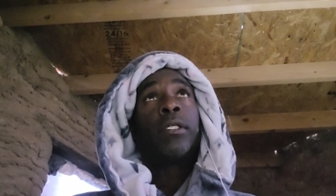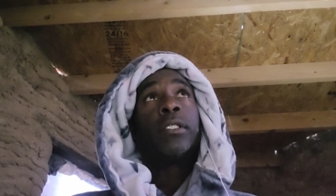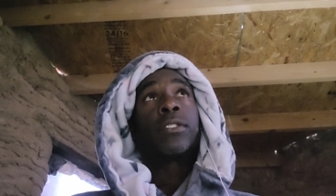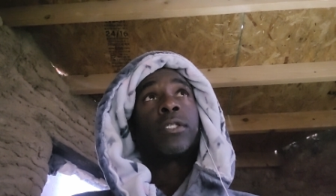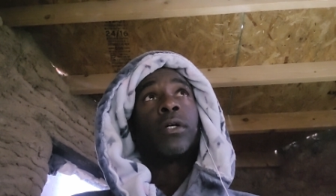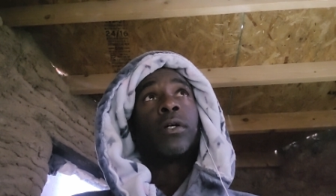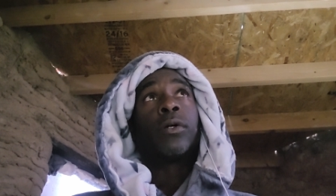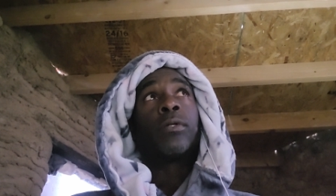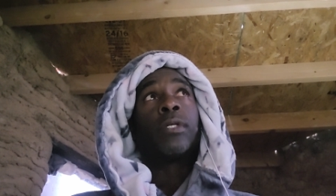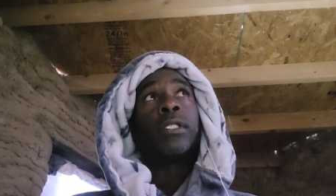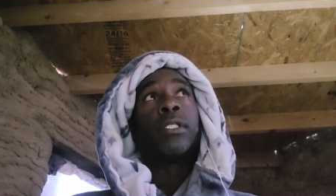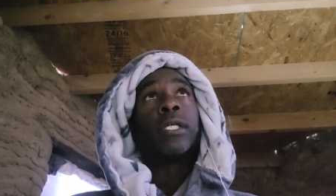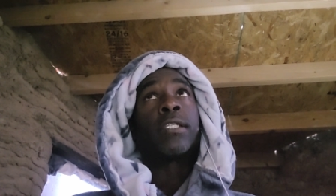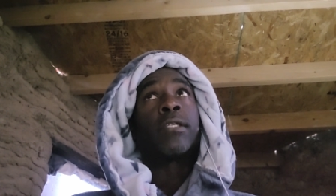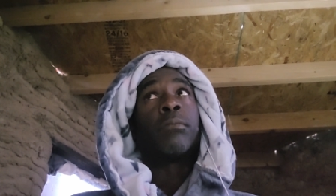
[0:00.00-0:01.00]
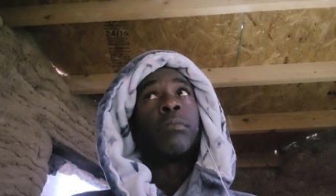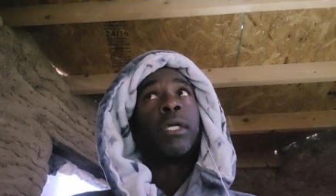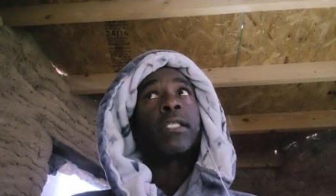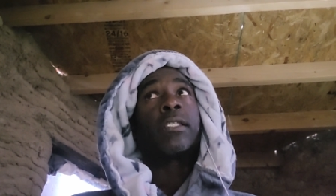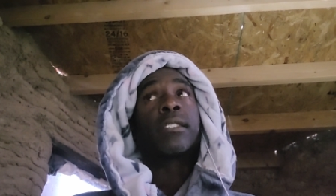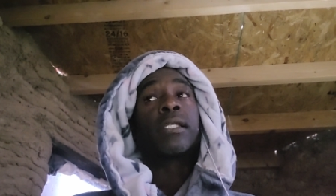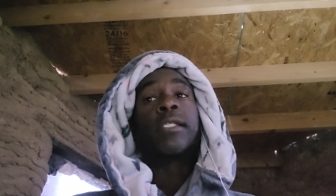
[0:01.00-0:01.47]
So it doesn't
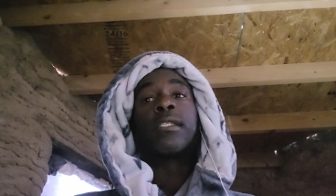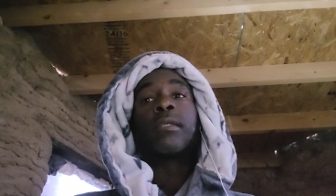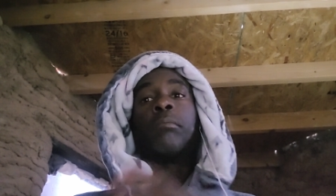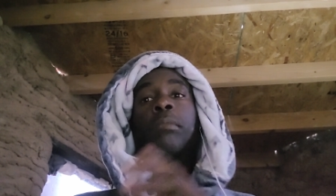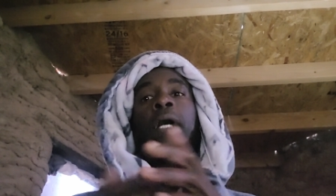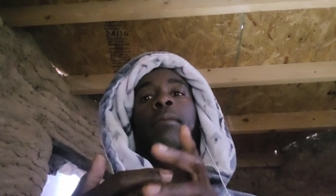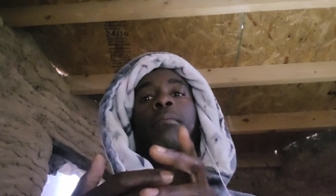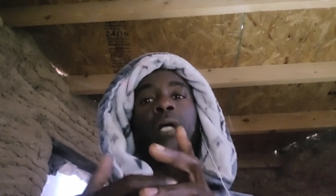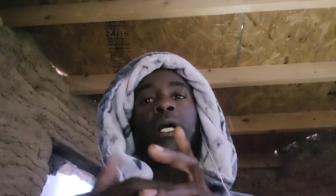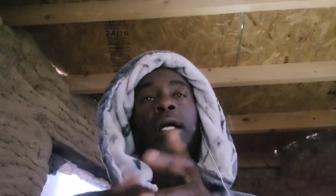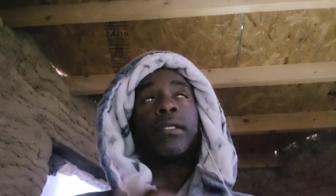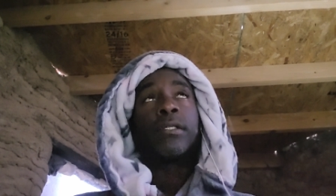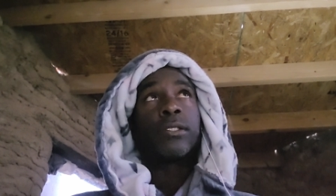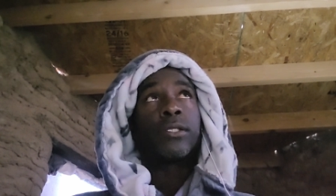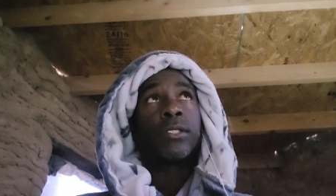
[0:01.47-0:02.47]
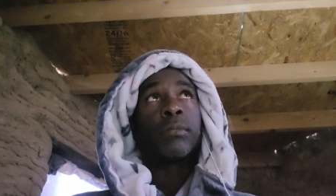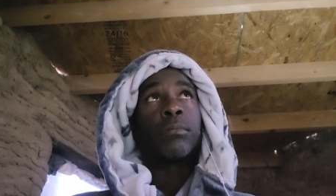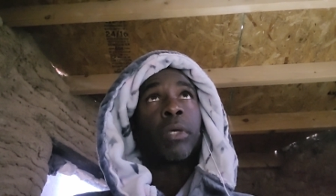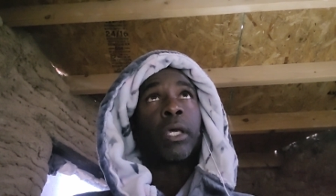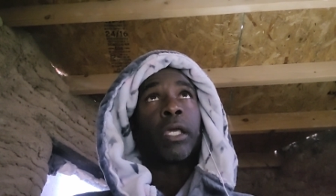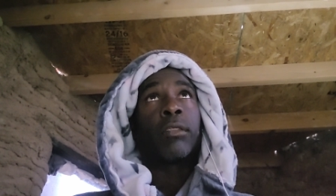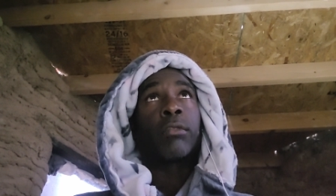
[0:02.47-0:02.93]
make sense in my mind to
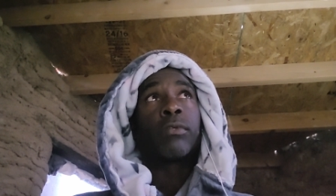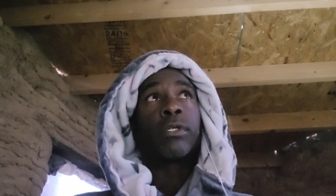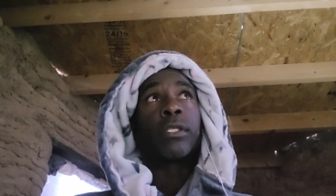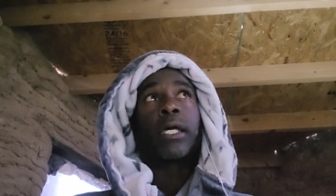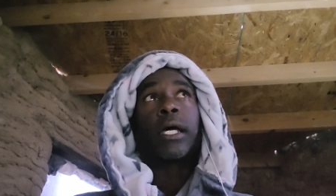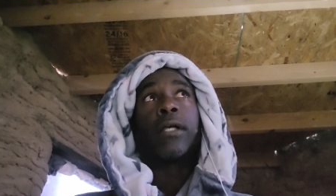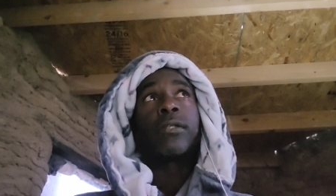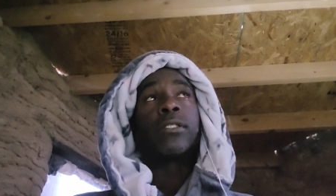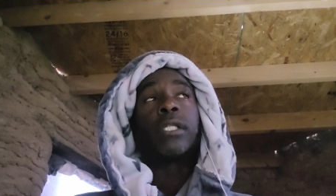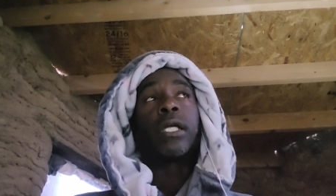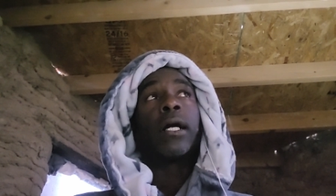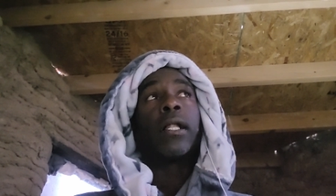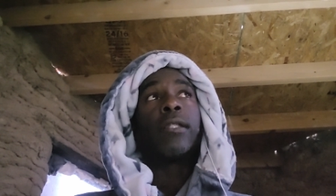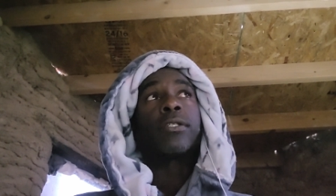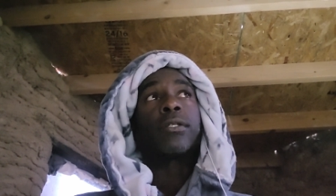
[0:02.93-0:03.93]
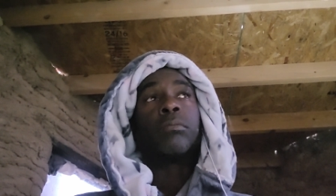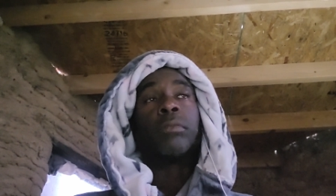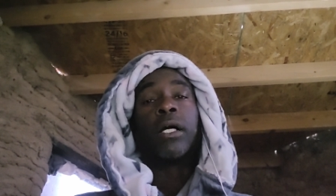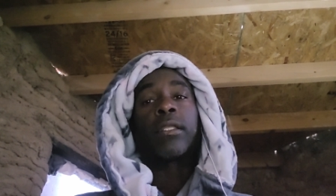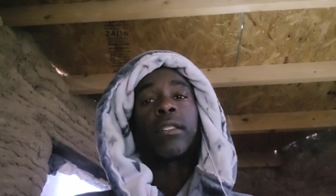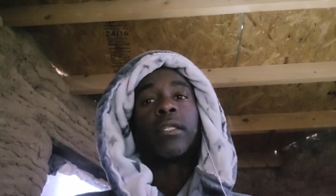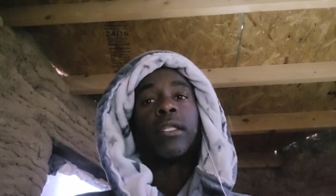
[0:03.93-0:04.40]
pay $3,000 a
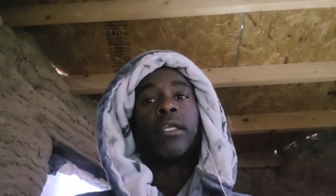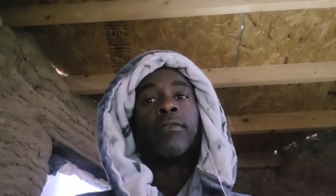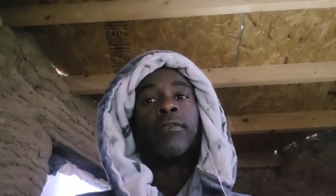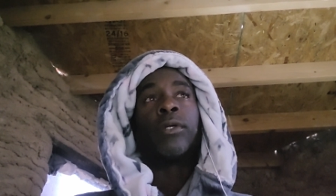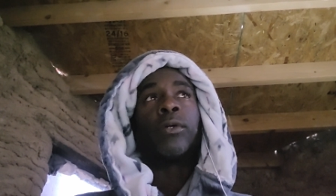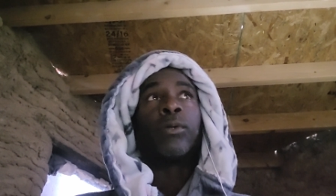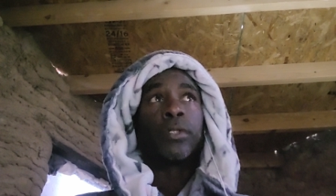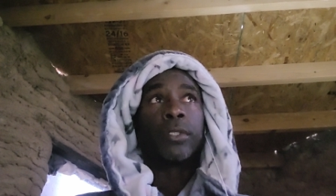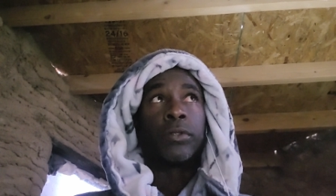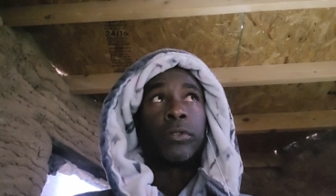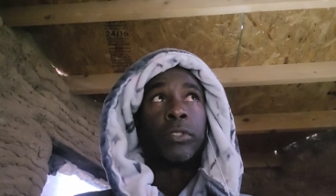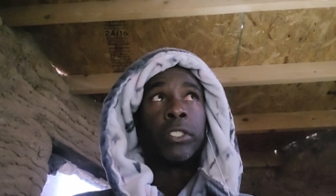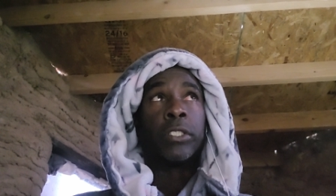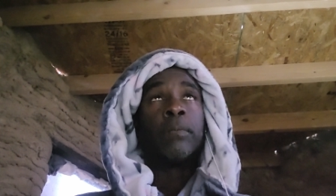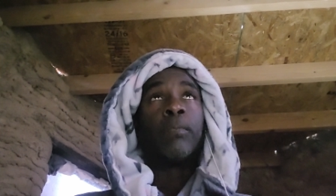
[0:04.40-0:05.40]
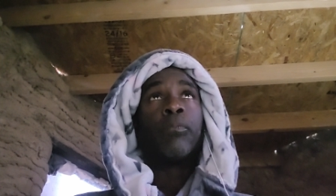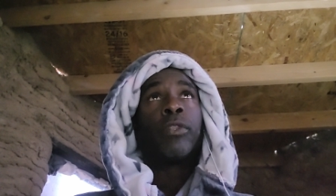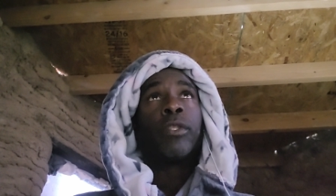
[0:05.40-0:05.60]
month living on grid